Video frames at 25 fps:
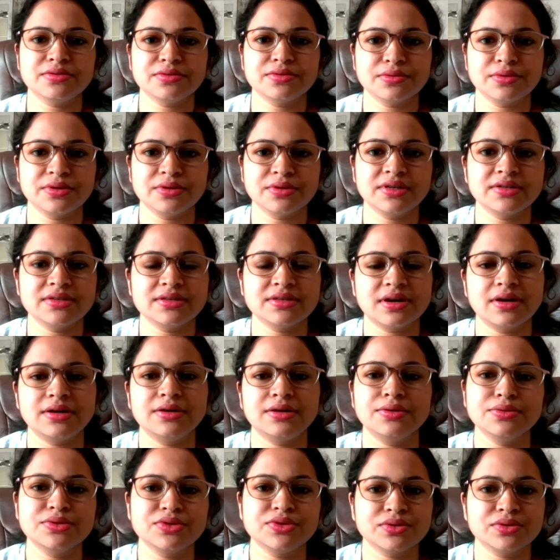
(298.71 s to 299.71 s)
So it is
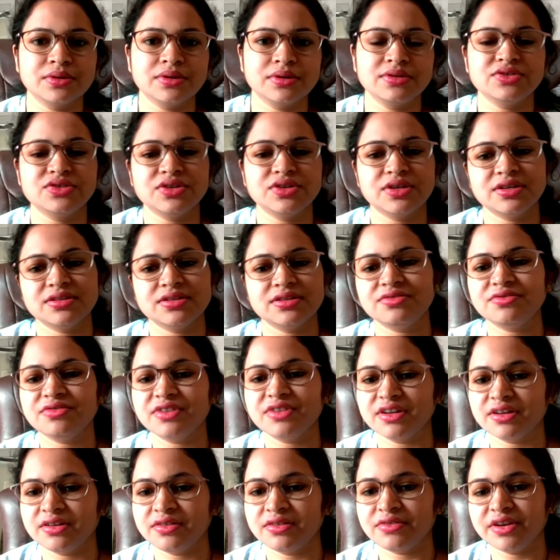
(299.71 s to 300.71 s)
hard to change in
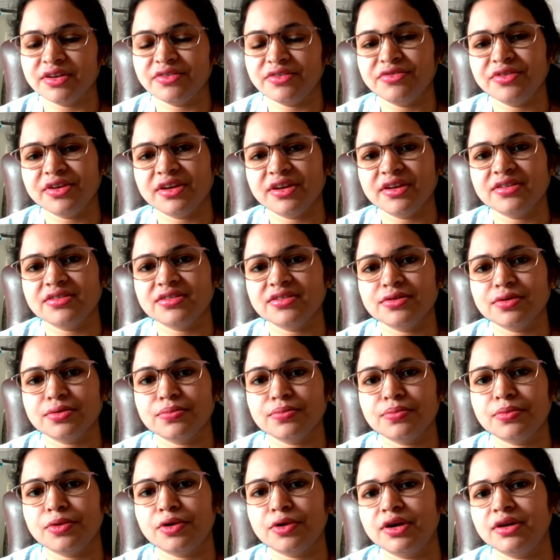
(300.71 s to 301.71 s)
verification
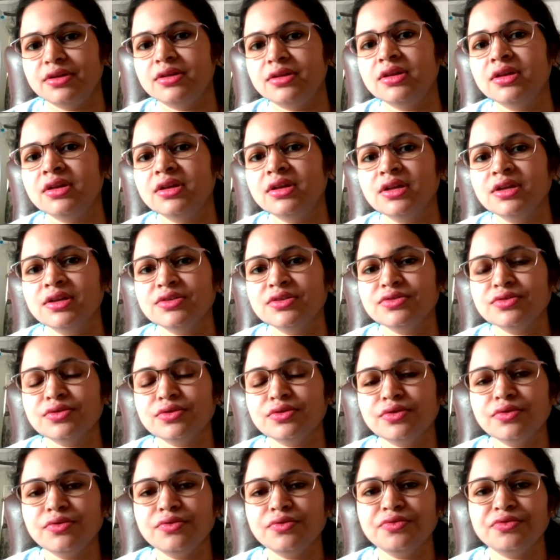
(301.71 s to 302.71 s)
of model.
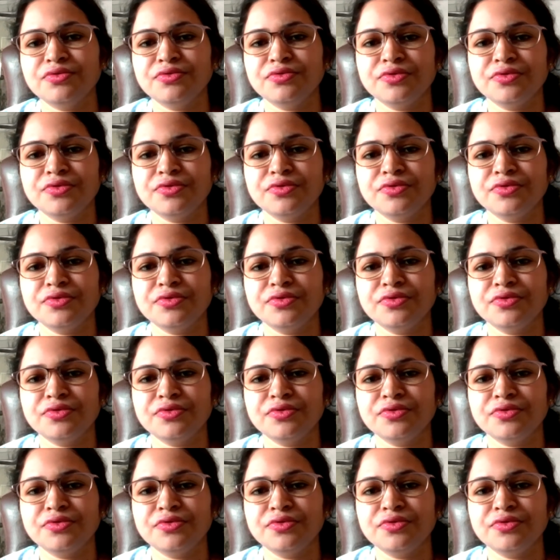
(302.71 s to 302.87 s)
So